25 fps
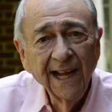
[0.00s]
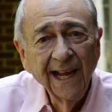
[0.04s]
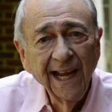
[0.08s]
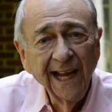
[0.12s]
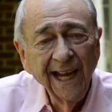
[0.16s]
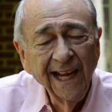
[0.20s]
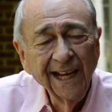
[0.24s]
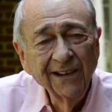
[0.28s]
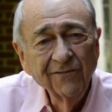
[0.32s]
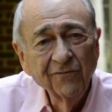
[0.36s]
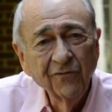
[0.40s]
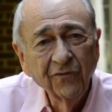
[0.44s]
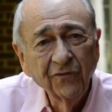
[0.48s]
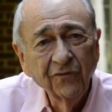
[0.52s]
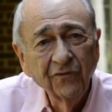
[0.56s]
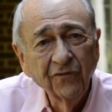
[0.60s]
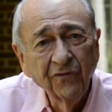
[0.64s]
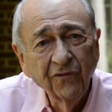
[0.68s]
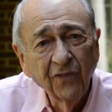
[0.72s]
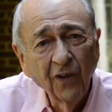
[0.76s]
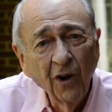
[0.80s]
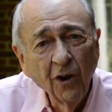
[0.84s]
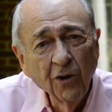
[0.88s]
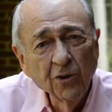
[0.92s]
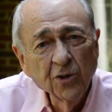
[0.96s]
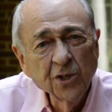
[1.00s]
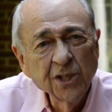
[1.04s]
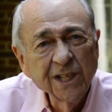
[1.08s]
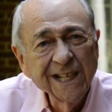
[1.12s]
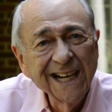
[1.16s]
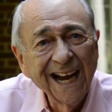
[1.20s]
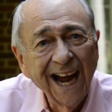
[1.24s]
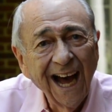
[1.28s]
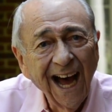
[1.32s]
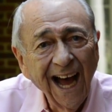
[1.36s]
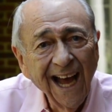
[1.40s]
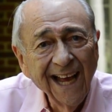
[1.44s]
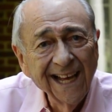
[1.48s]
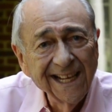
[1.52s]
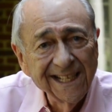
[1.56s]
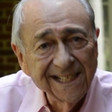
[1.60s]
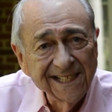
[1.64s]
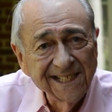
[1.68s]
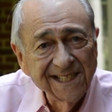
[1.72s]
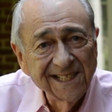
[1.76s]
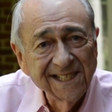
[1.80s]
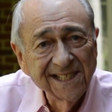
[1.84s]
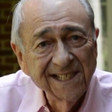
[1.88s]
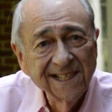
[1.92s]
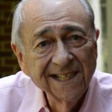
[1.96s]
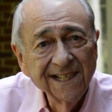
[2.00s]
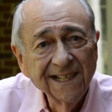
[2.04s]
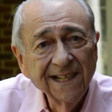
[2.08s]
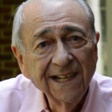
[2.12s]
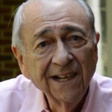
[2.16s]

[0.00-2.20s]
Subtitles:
in frozen ice,